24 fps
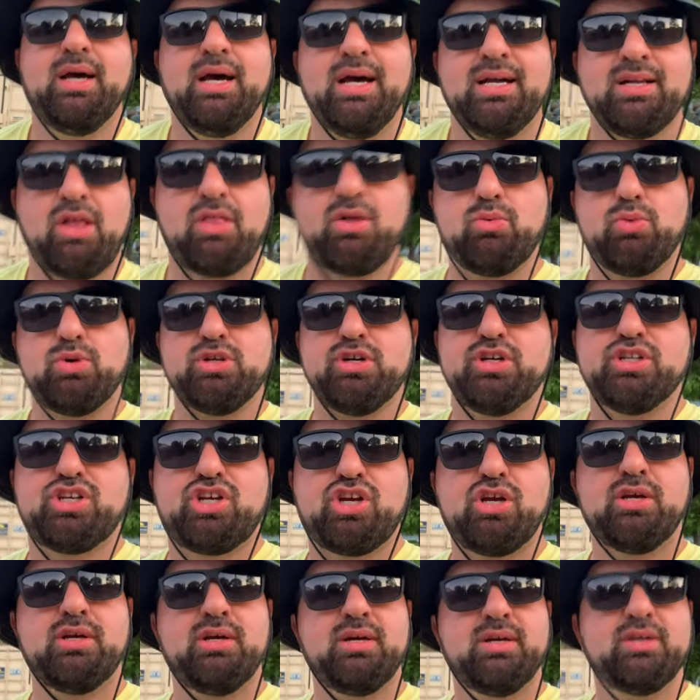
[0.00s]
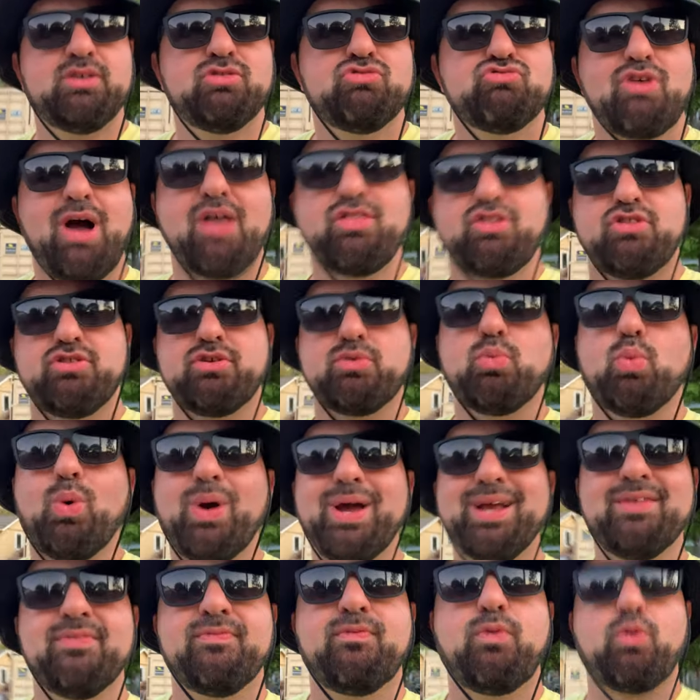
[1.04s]
In other words, rather than
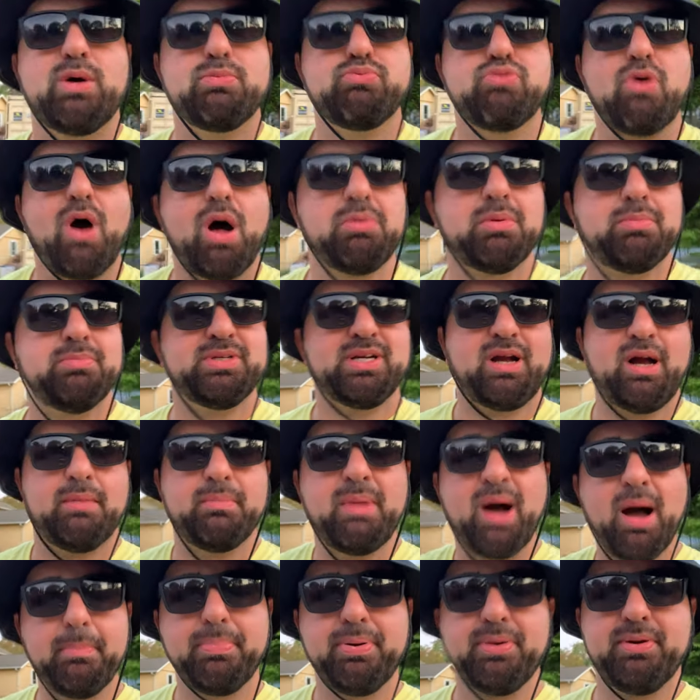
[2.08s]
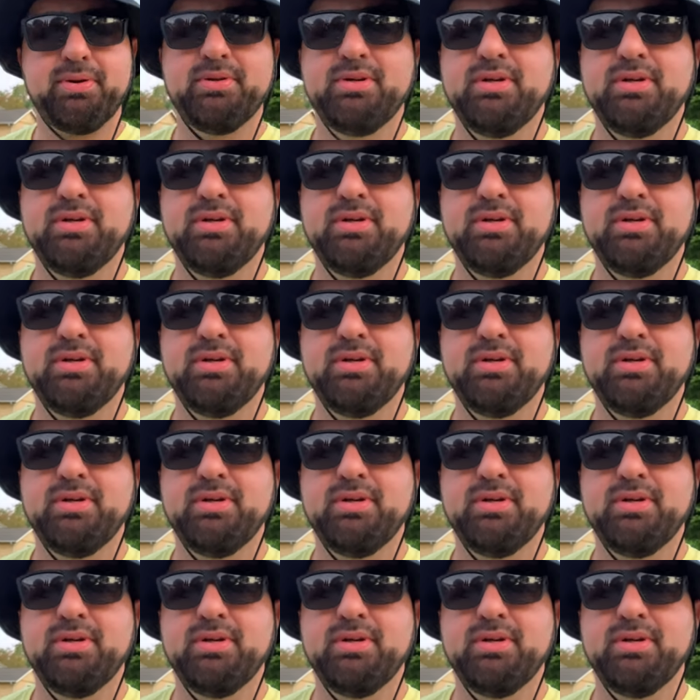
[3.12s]
wait for a problem to come up,